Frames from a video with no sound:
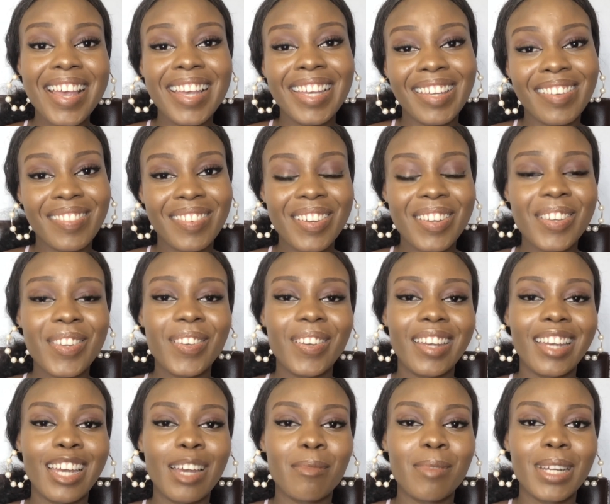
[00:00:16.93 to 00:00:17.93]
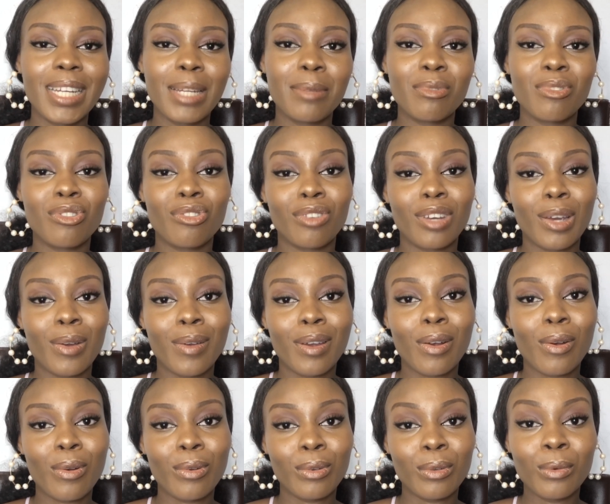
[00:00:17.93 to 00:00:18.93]
If you're new here, my name is Rukie
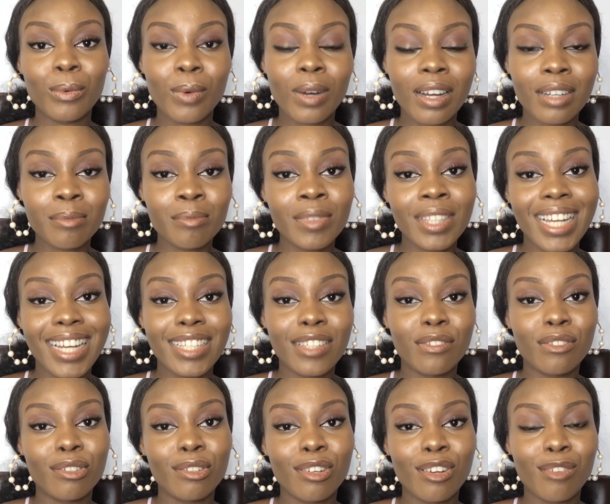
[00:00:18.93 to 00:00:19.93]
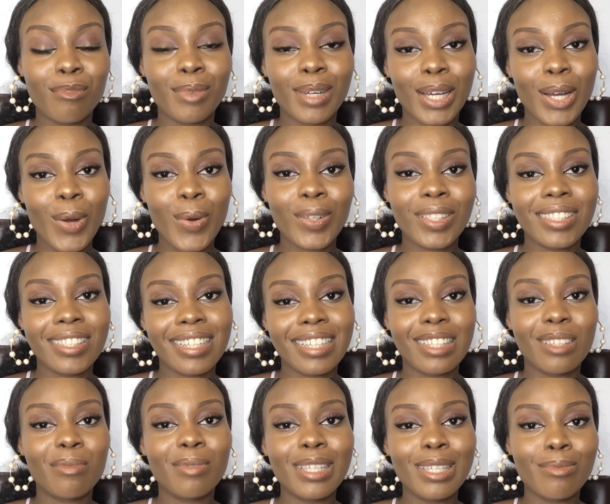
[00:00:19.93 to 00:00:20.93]
Onuwa, and if you love my
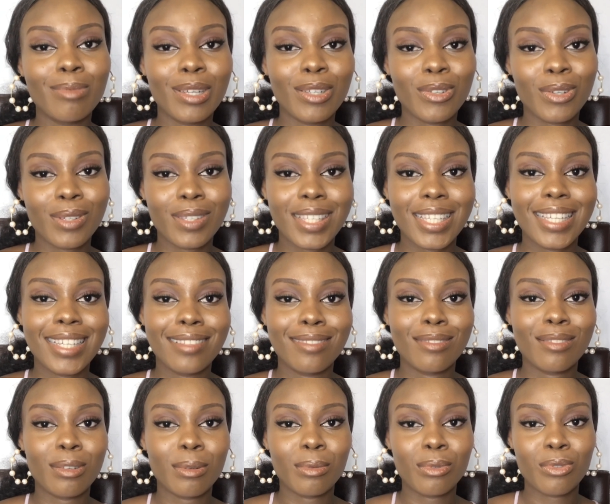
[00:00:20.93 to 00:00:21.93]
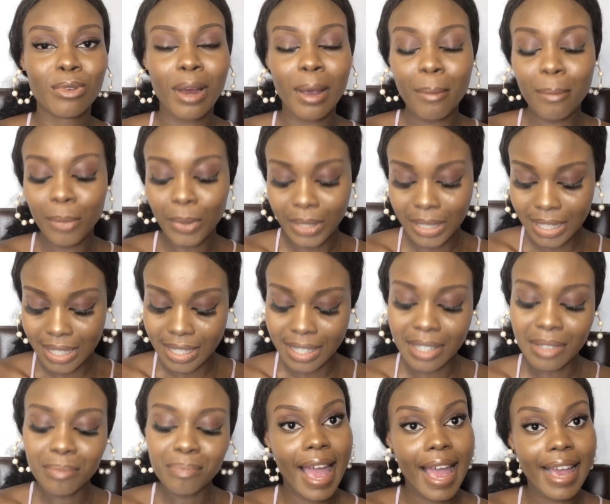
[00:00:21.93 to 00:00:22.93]
content, please make sure to hit the subscribe
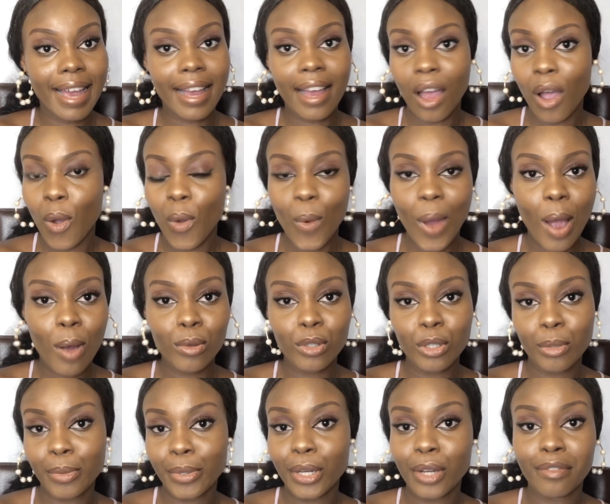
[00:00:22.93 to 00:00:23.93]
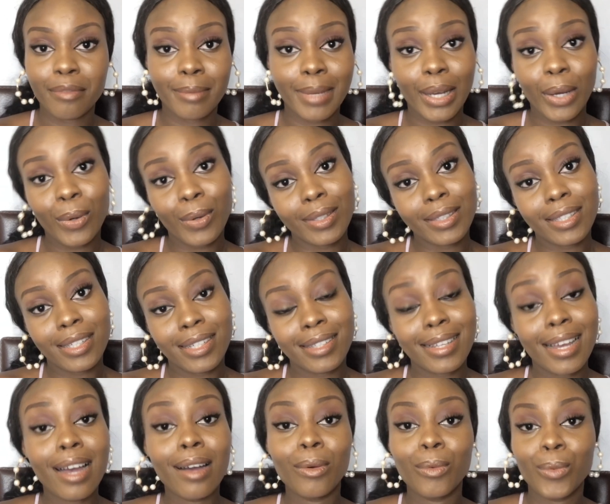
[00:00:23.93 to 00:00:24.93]
button. Like, why would you be loving my content
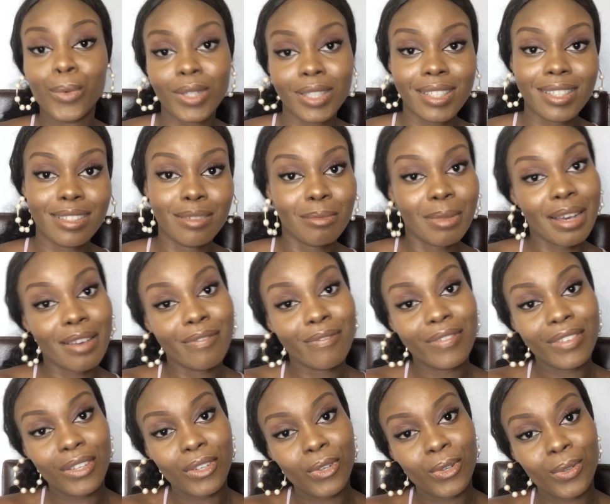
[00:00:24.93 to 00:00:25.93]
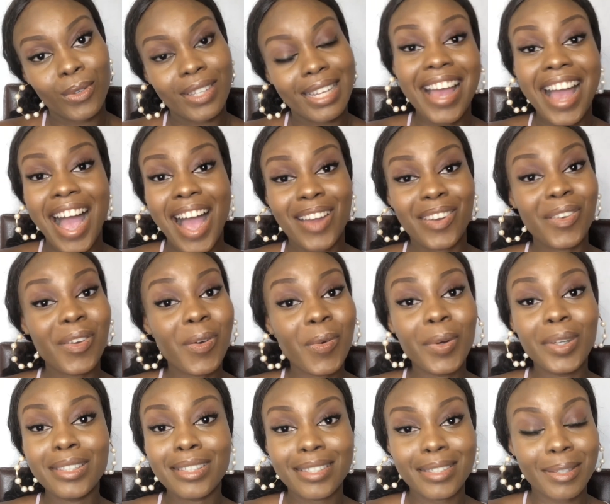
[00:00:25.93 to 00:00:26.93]
and watching my videos and not
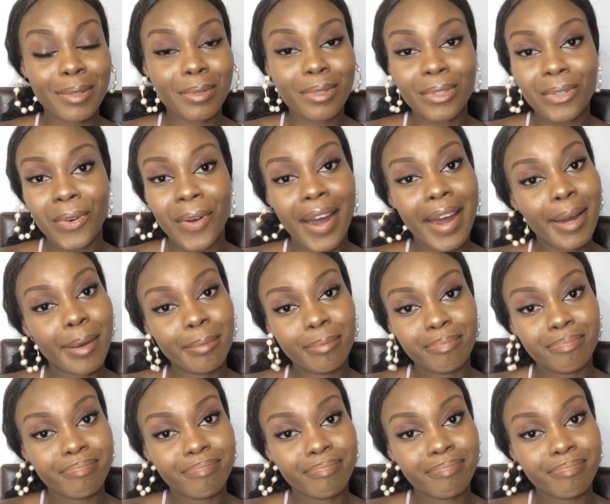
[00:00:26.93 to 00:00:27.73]
want to subscribe?